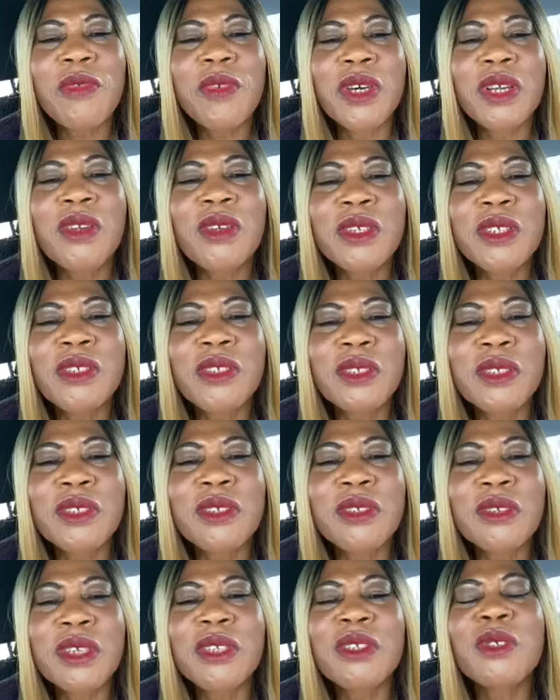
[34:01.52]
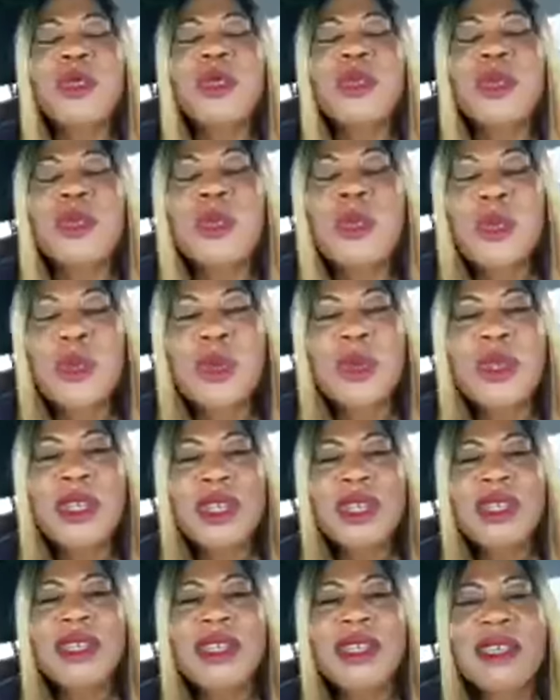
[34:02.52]
of our Lord Jesus Christ. To know
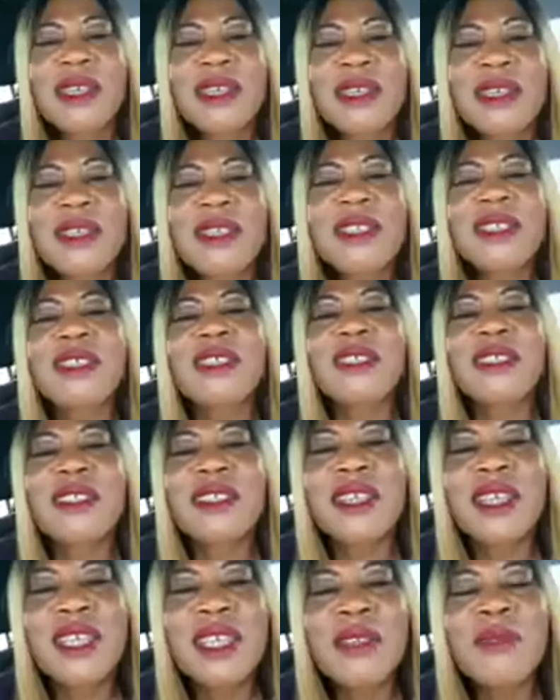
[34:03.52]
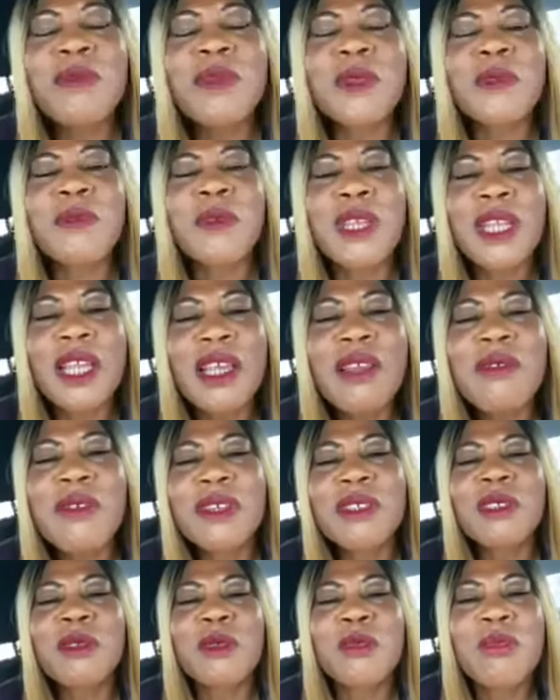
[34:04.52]
that the gift of life
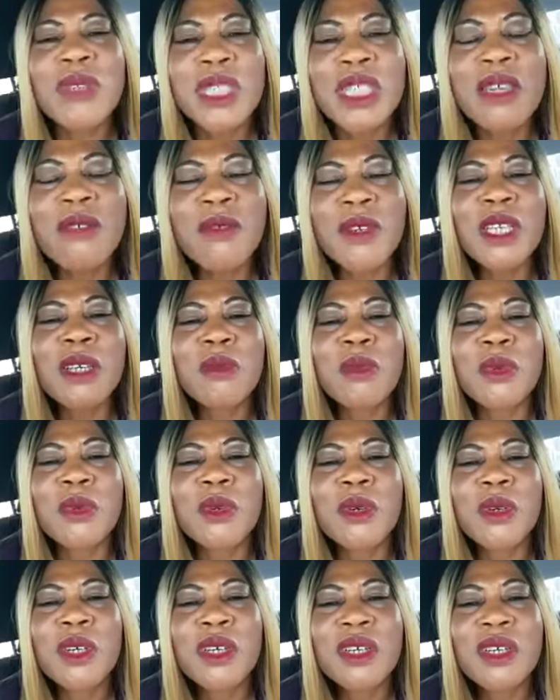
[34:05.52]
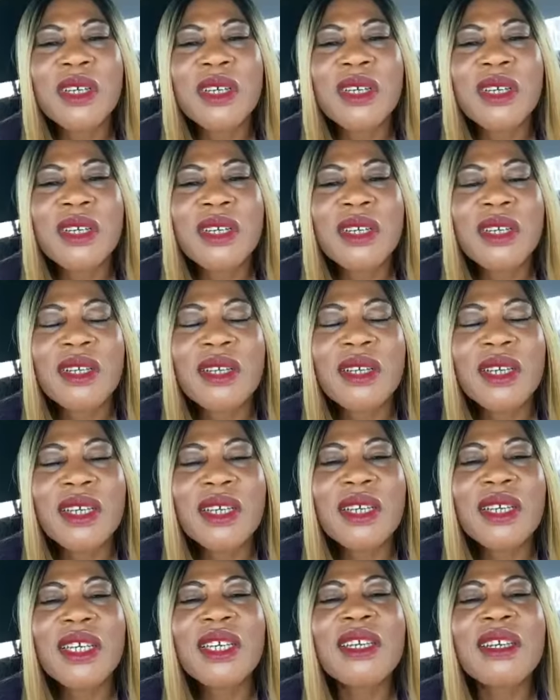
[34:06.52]
has been made available
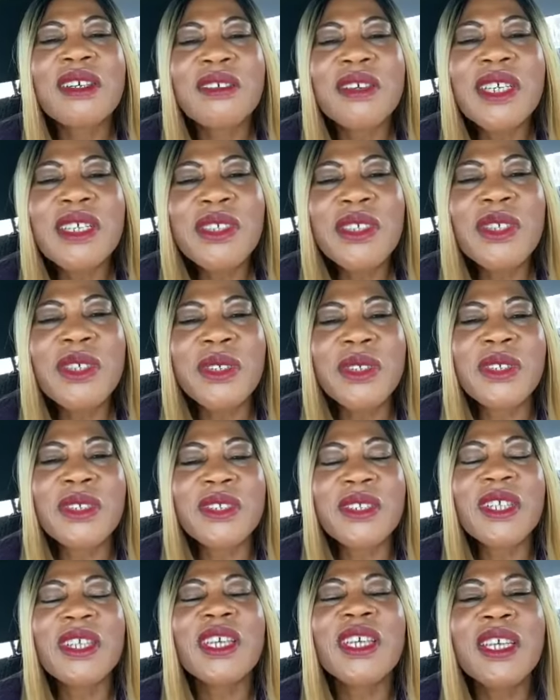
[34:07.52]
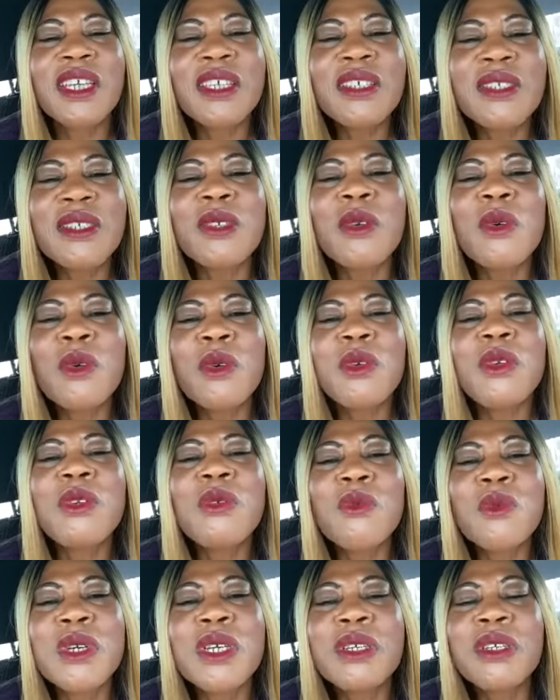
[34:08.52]
in Christ Jesus. That he is the
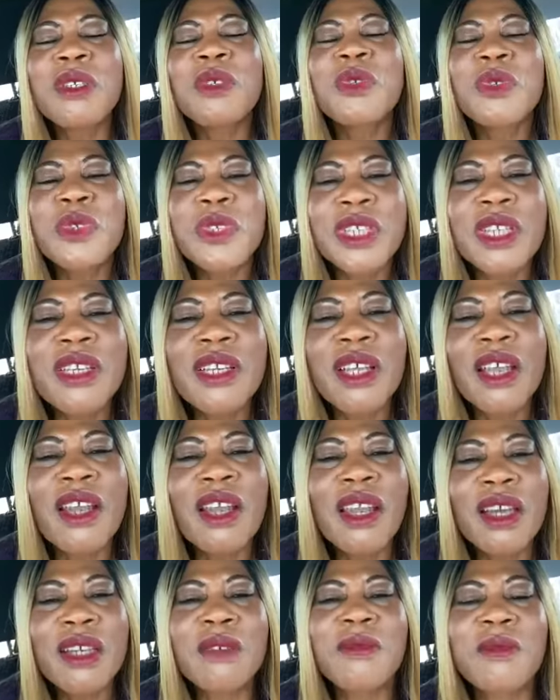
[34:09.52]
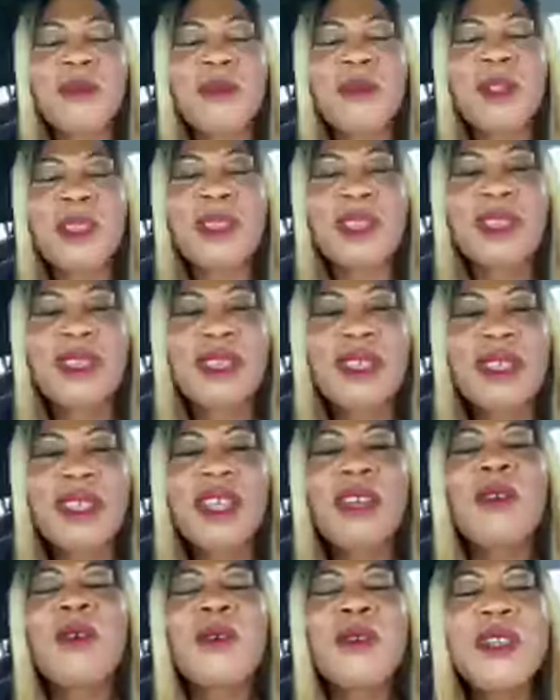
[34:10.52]
only way, the truth and the life
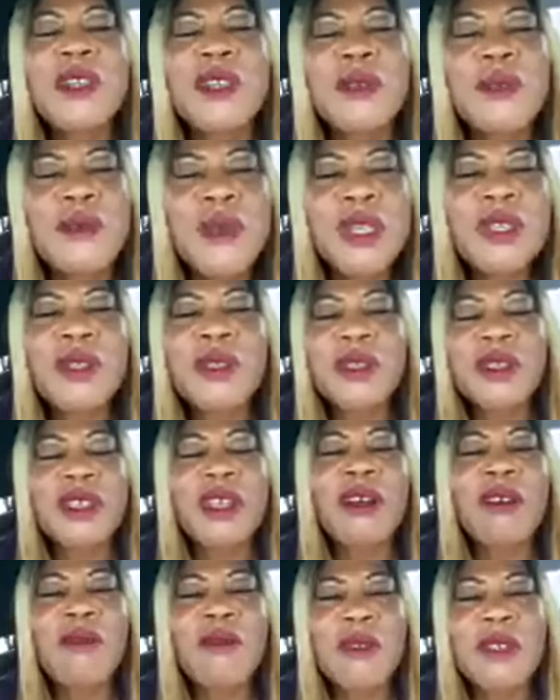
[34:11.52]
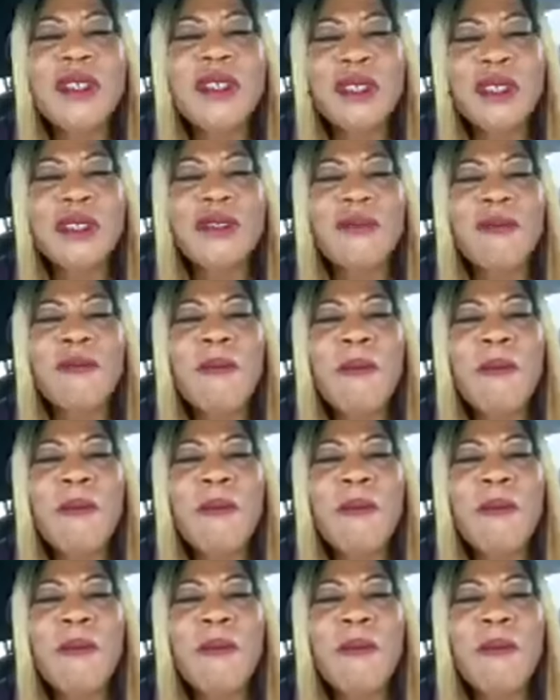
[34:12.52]
only way to salvation.